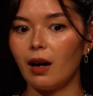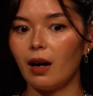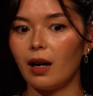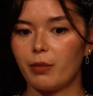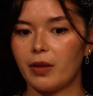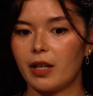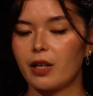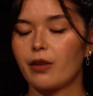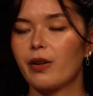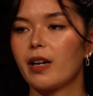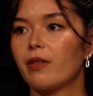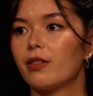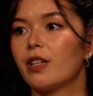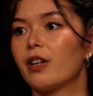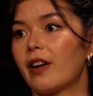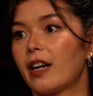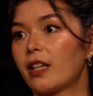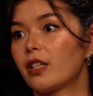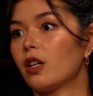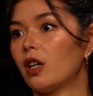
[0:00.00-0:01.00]
Their creative
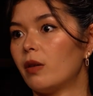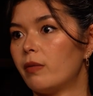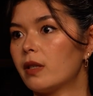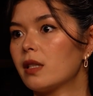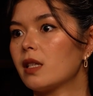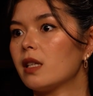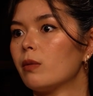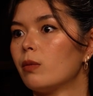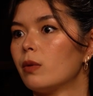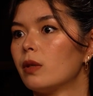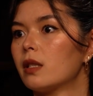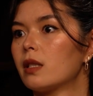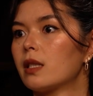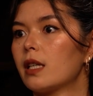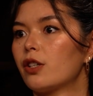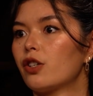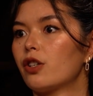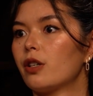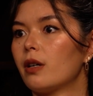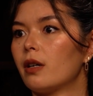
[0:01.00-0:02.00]
director obviously was
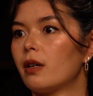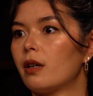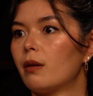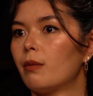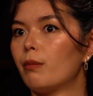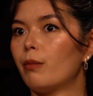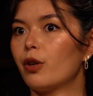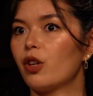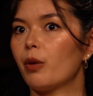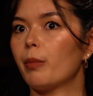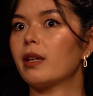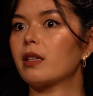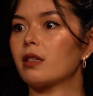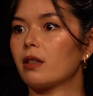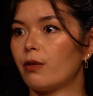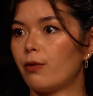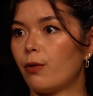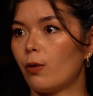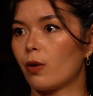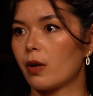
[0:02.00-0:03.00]
such a monumental
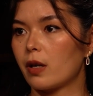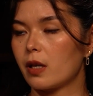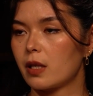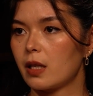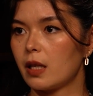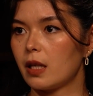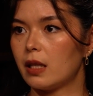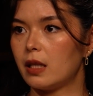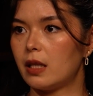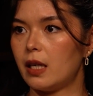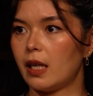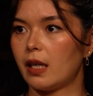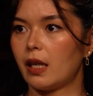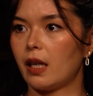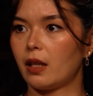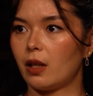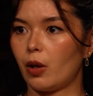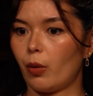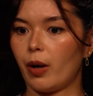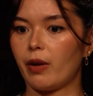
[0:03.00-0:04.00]
force in taking
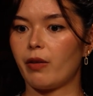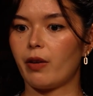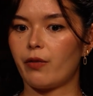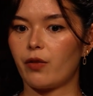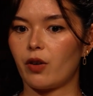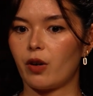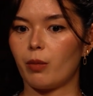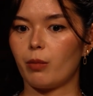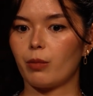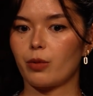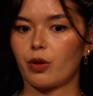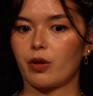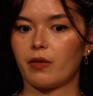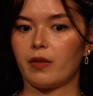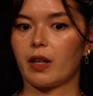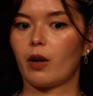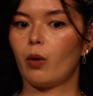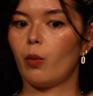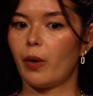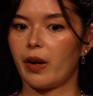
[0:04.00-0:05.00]
Loewe from sort of
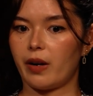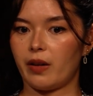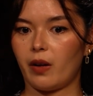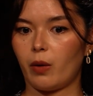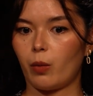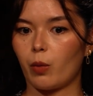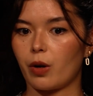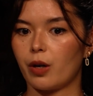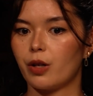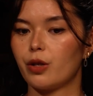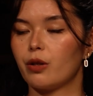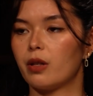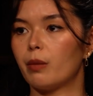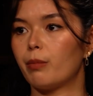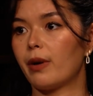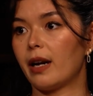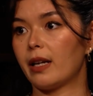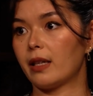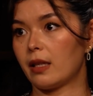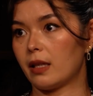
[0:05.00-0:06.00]
like where they were to the
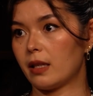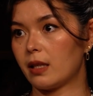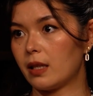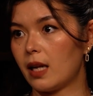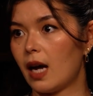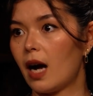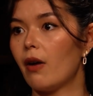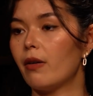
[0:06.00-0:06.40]
brand that is now.